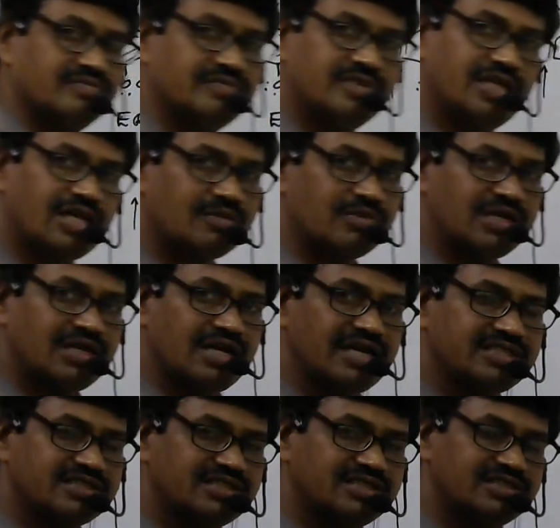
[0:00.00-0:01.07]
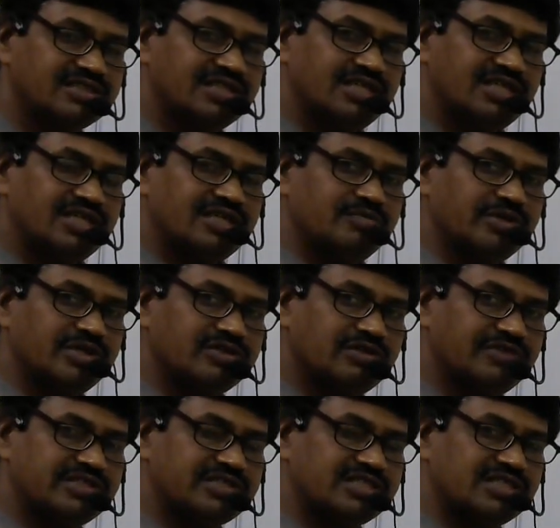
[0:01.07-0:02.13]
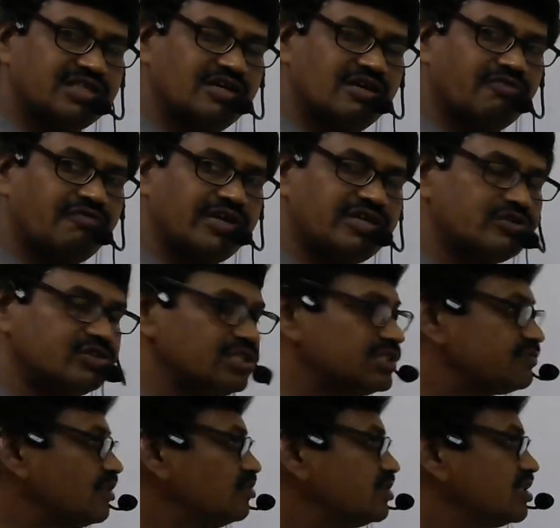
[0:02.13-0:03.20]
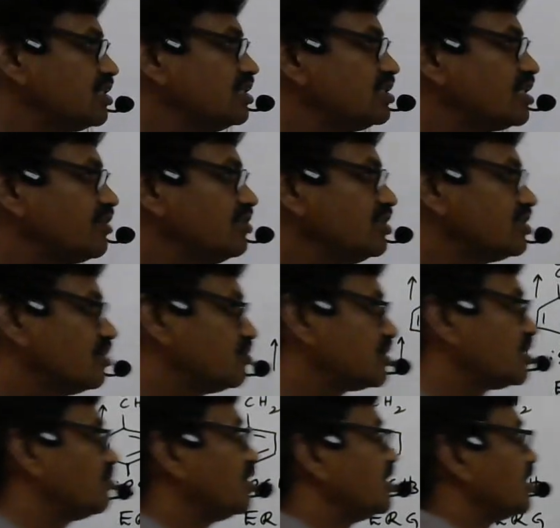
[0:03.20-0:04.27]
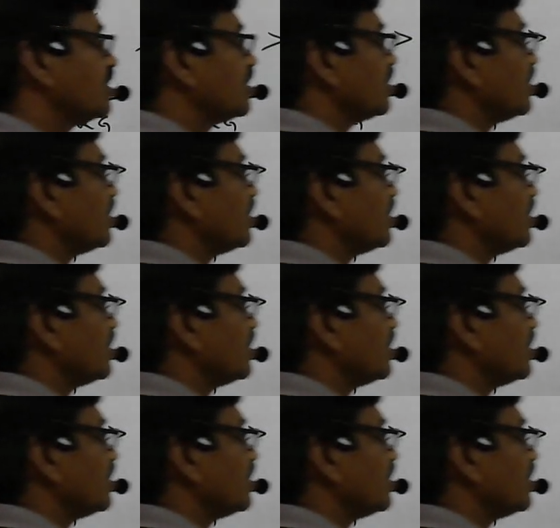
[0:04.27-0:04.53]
normal as it is because of its 5 resonance forms it is having some stability.